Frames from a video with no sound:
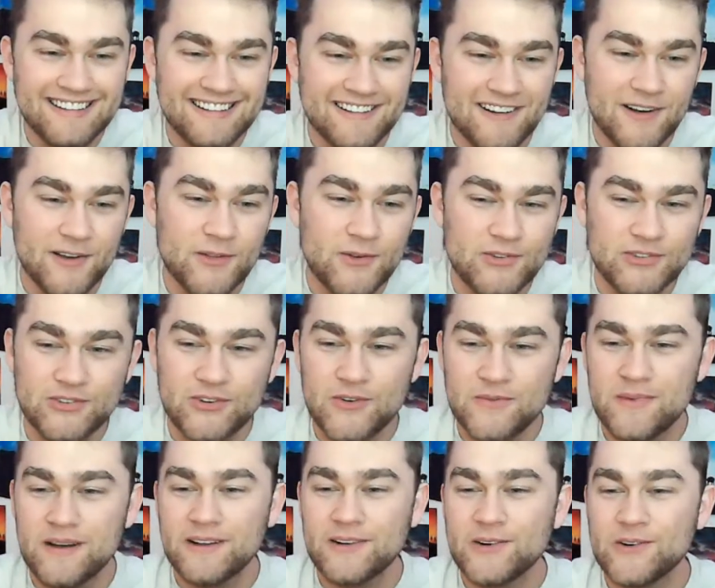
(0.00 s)
Carlos stole
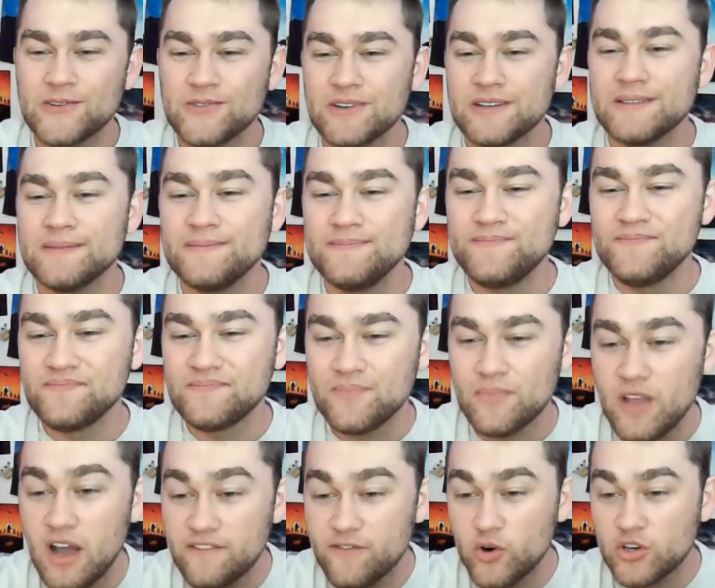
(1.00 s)
my girlfriend.
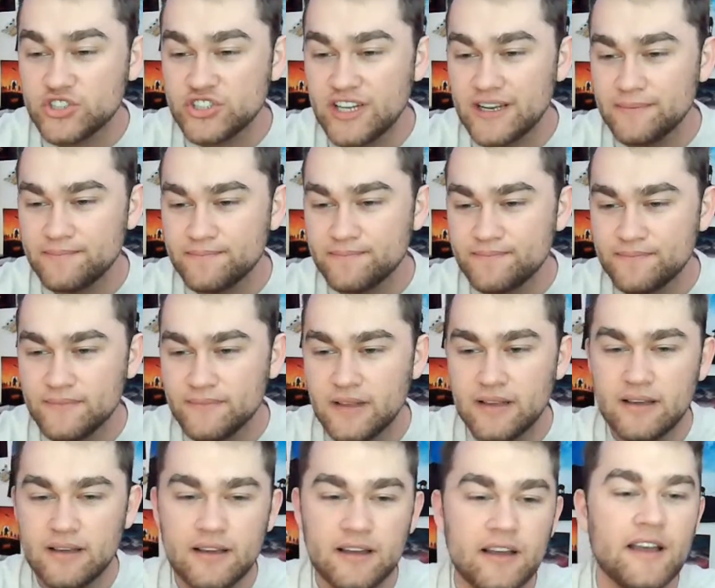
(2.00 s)
Unfortunate.
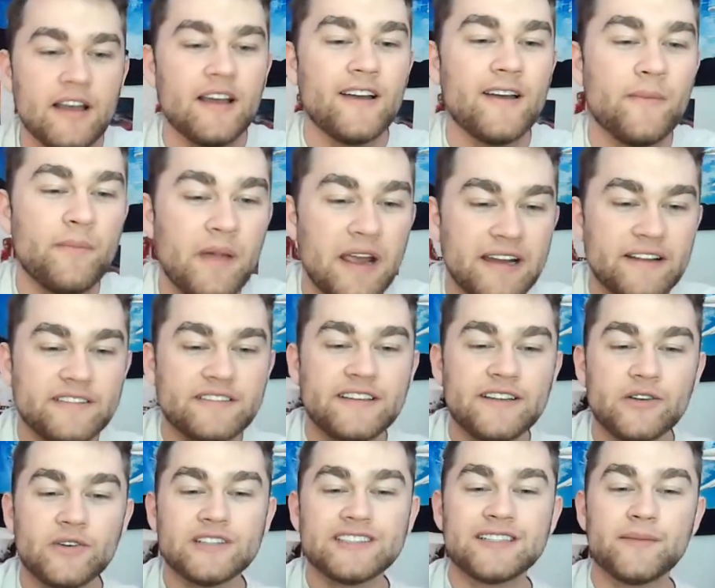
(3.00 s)
Man of
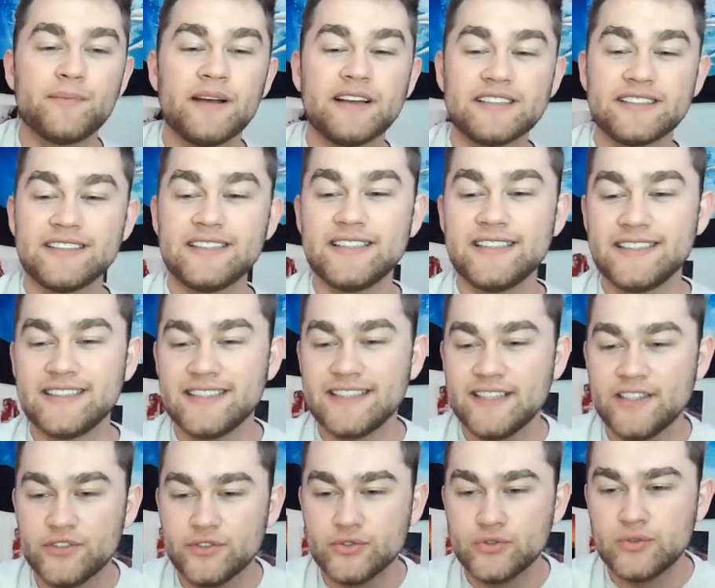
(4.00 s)
Steel is the best in the
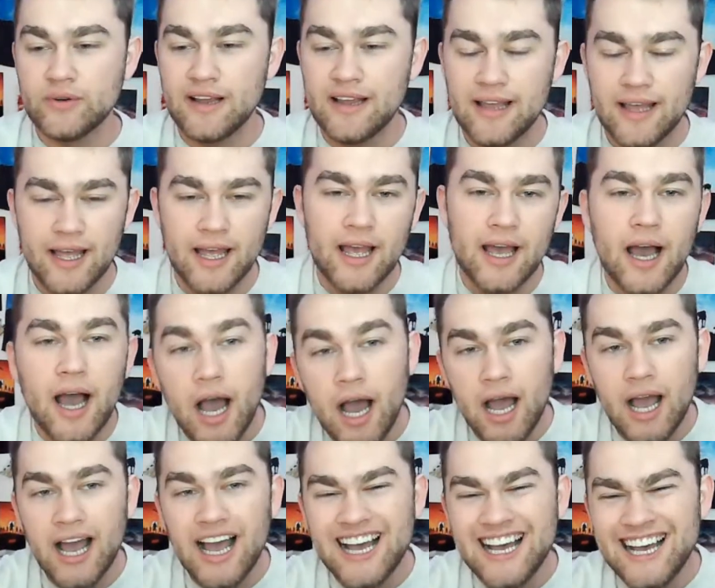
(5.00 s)
DCEU.
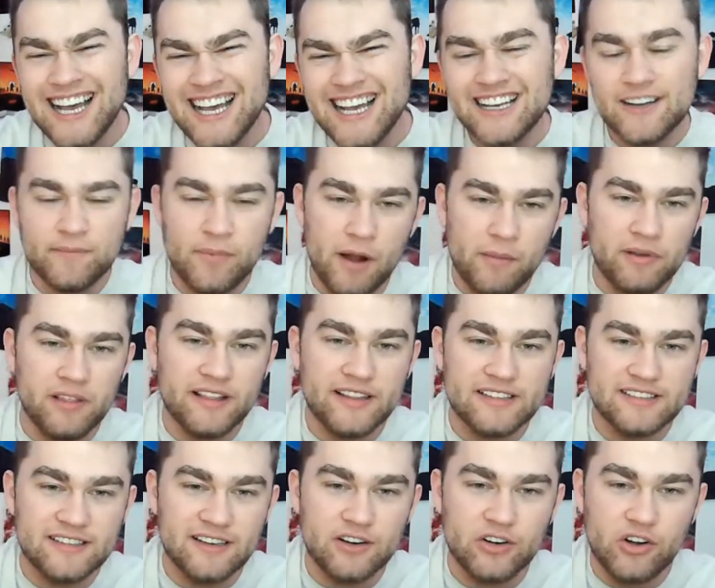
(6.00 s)
I probably like
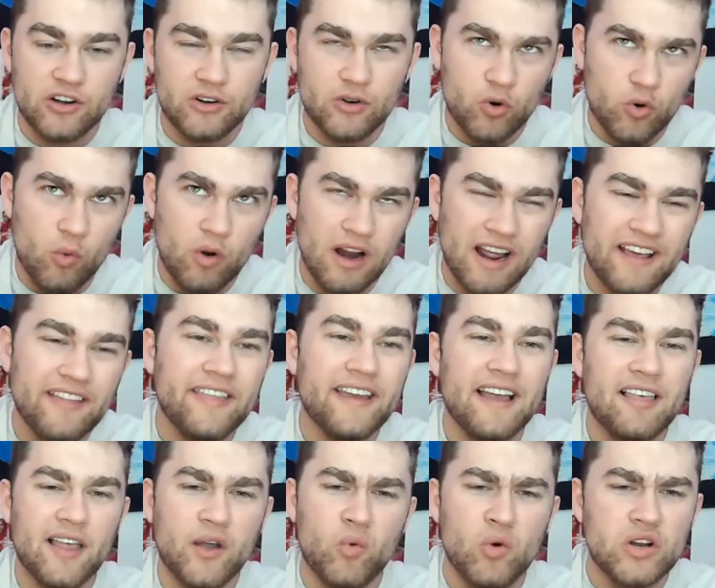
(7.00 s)
the Snyder Cut. Or what? I think
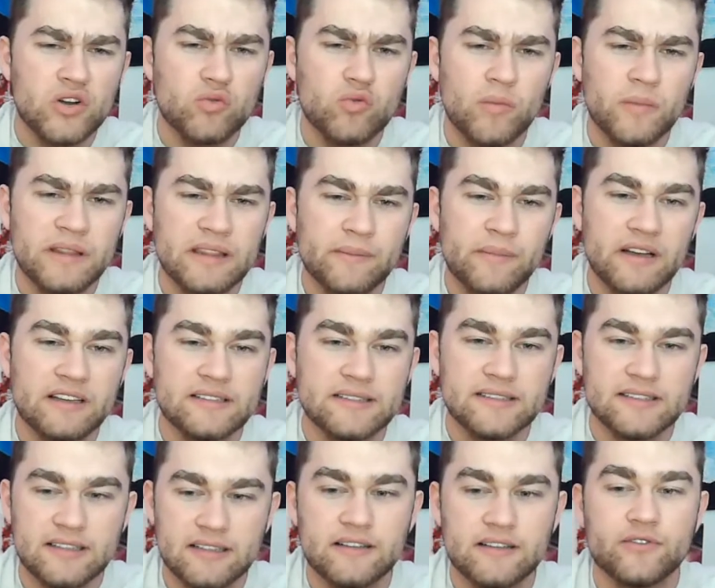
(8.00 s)
I like Wonder Woman the
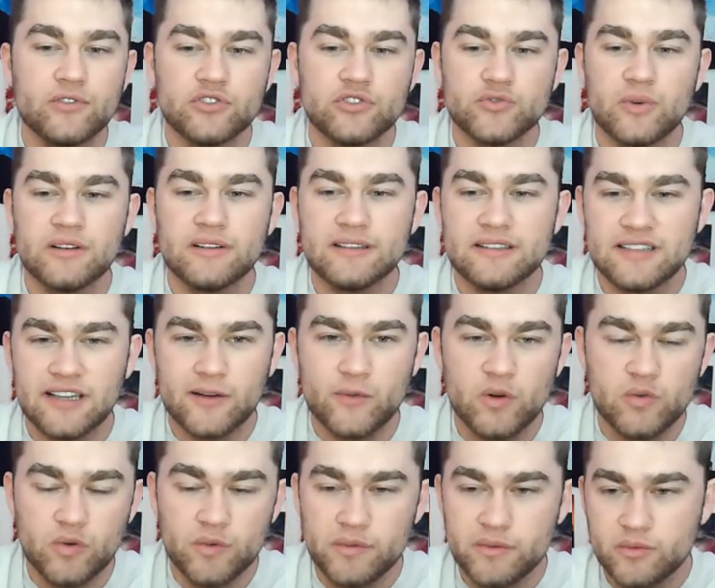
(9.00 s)
best. The first one. The second
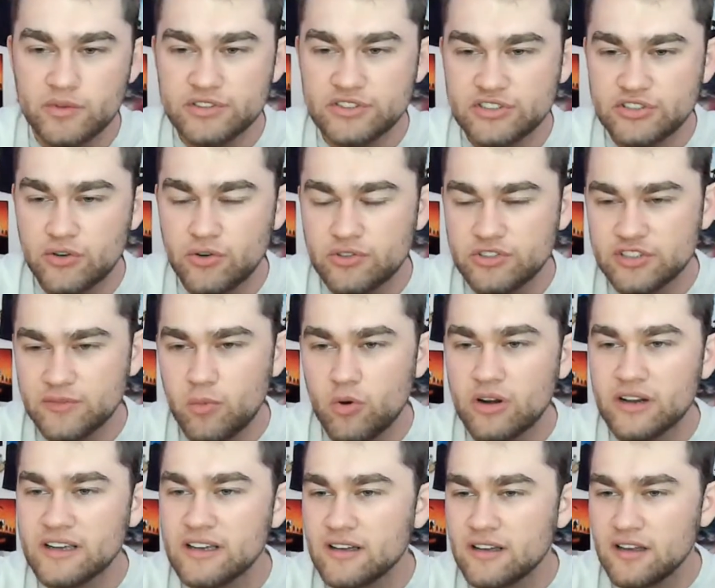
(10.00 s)
Wonder Woman was so
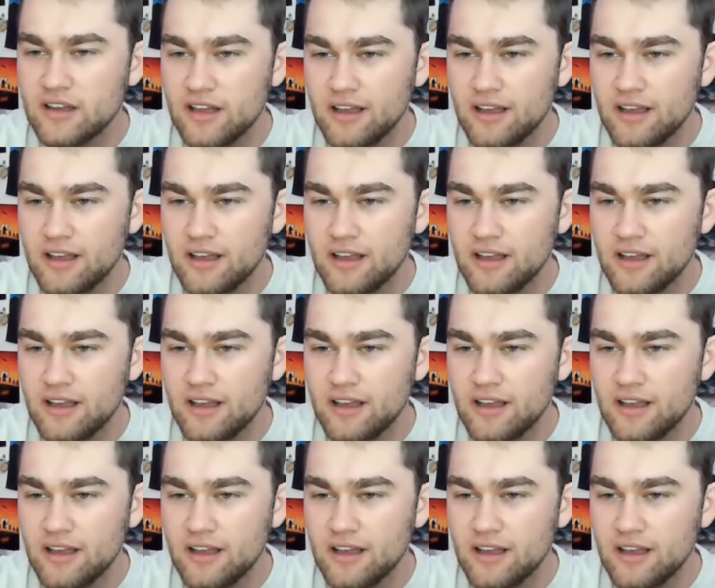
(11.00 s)
disappointing.